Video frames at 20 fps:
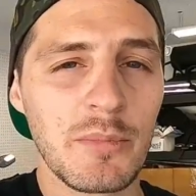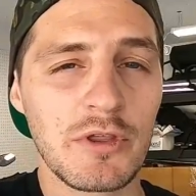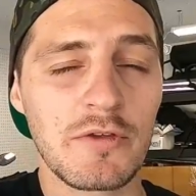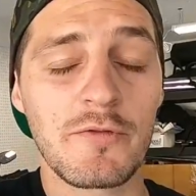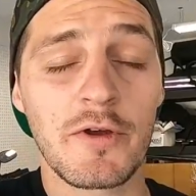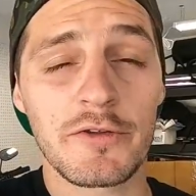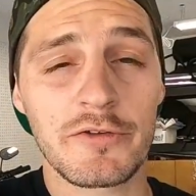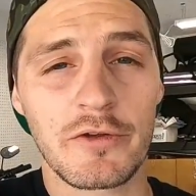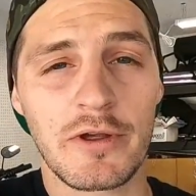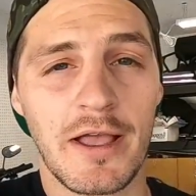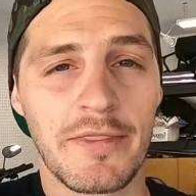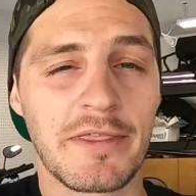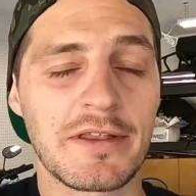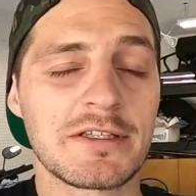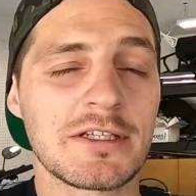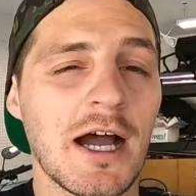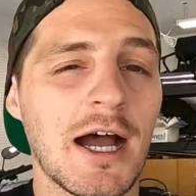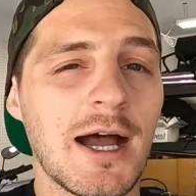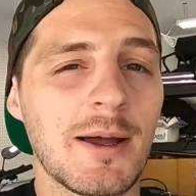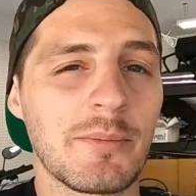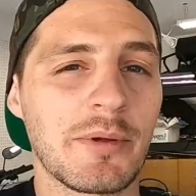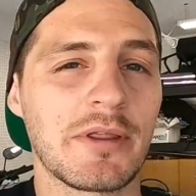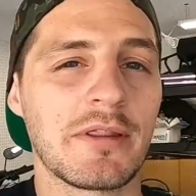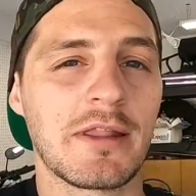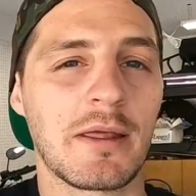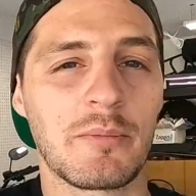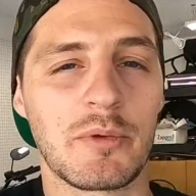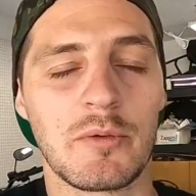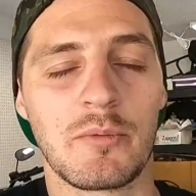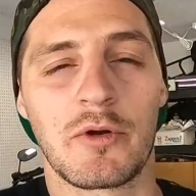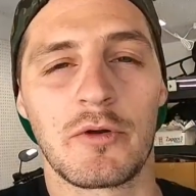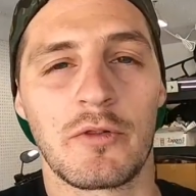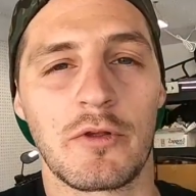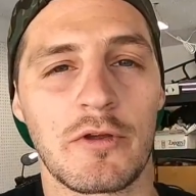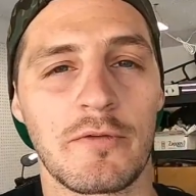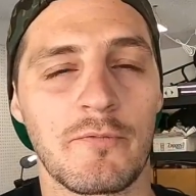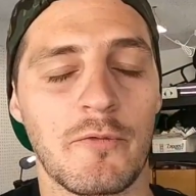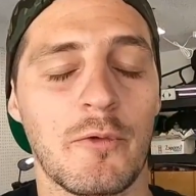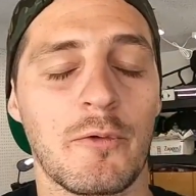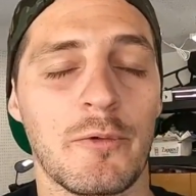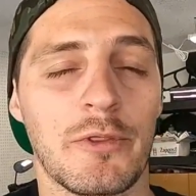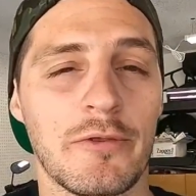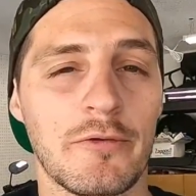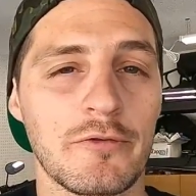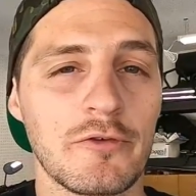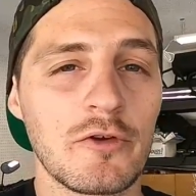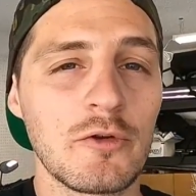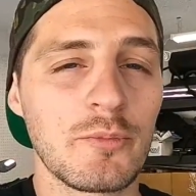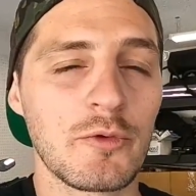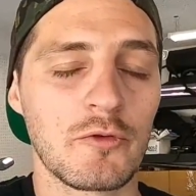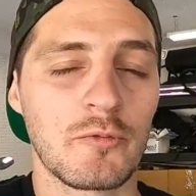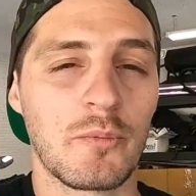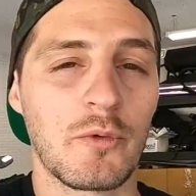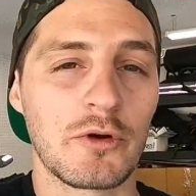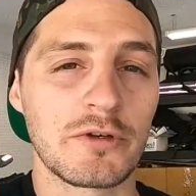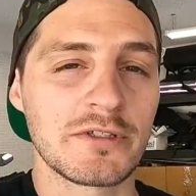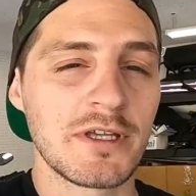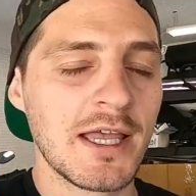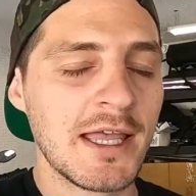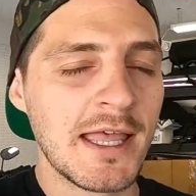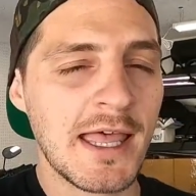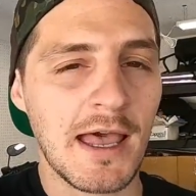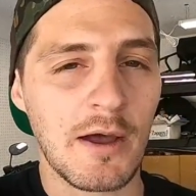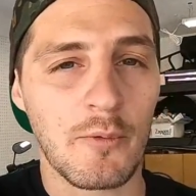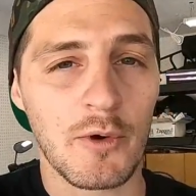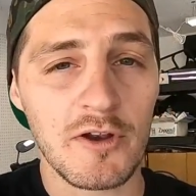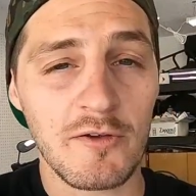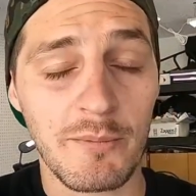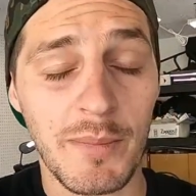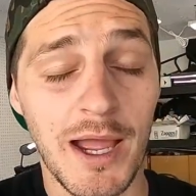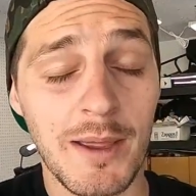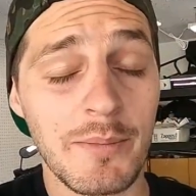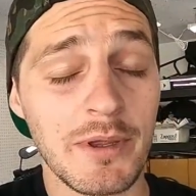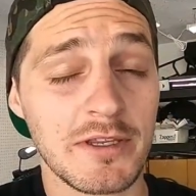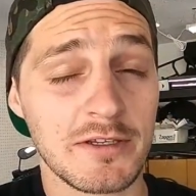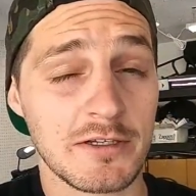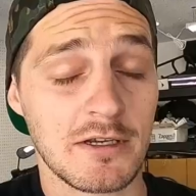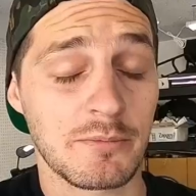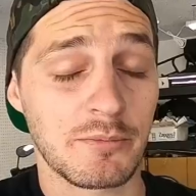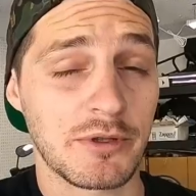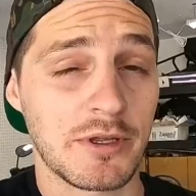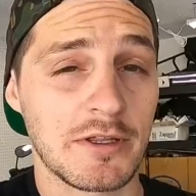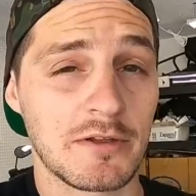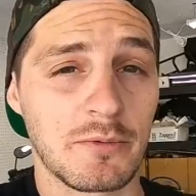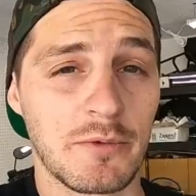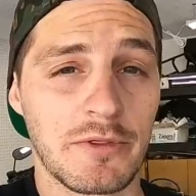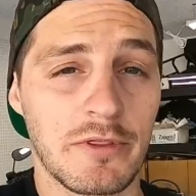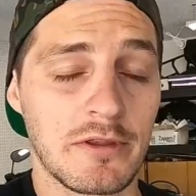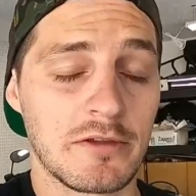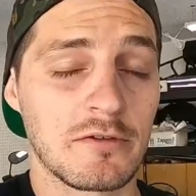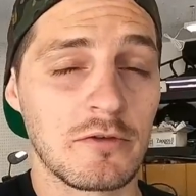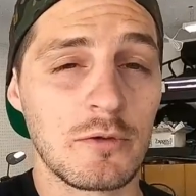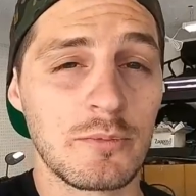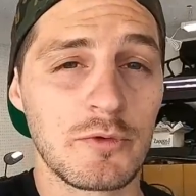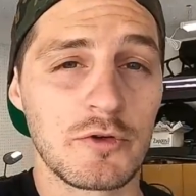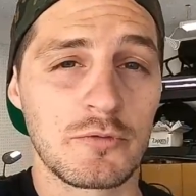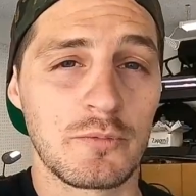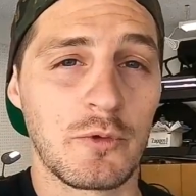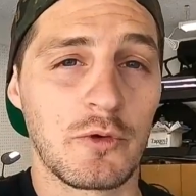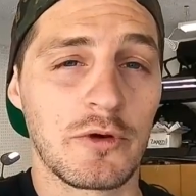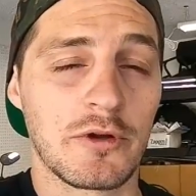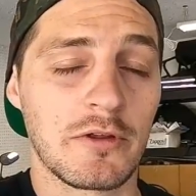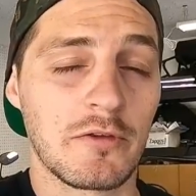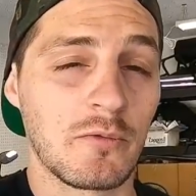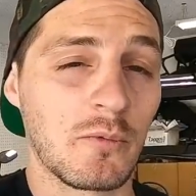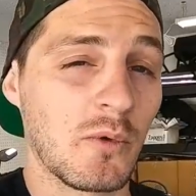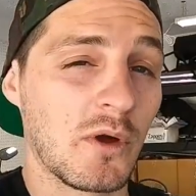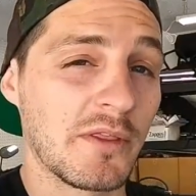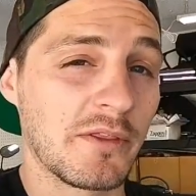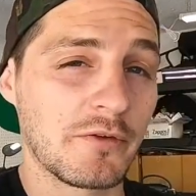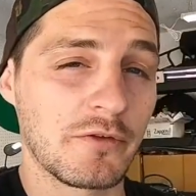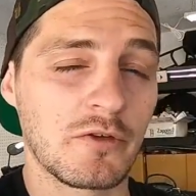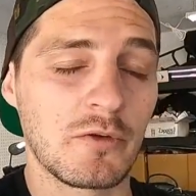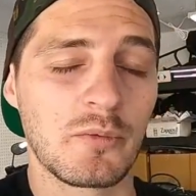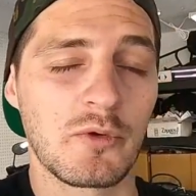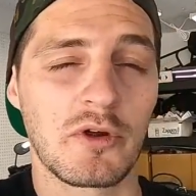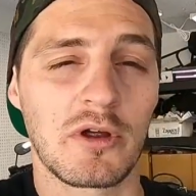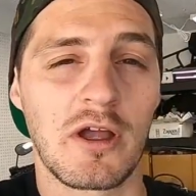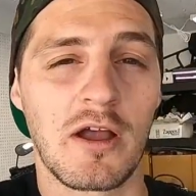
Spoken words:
but you've also got the top end that people are looking for with their super sports. And one of my biggest complaints with the super sport is, one, they're super